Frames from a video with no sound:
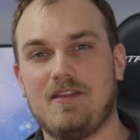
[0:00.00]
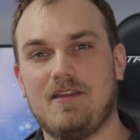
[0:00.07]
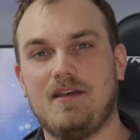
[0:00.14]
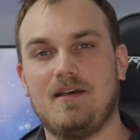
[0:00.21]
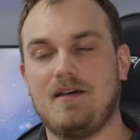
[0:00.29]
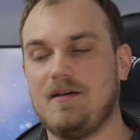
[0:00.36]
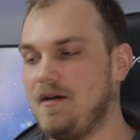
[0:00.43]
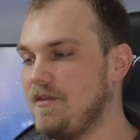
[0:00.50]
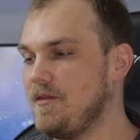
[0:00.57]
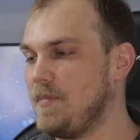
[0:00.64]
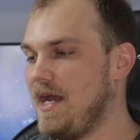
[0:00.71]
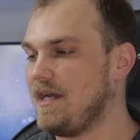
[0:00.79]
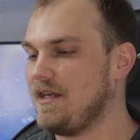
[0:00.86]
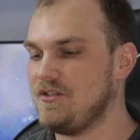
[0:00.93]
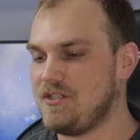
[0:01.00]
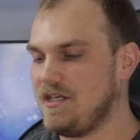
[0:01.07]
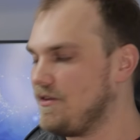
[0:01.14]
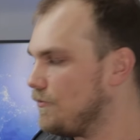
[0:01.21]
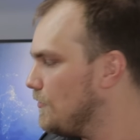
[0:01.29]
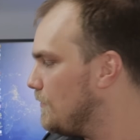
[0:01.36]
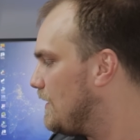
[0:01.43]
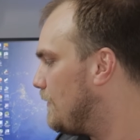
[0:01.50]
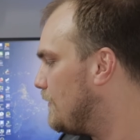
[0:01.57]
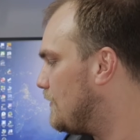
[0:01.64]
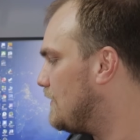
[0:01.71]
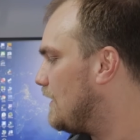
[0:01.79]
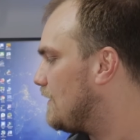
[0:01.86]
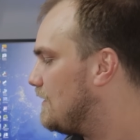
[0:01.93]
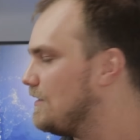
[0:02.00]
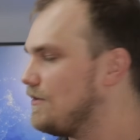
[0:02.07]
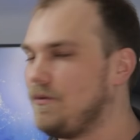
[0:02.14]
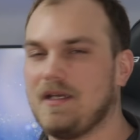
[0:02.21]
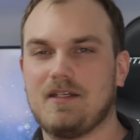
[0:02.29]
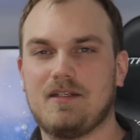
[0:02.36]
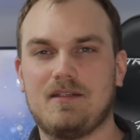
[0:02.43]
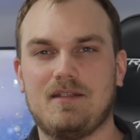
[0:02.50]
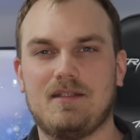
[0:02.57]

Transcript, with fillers: on the on the package, and the room temperature is actually quite,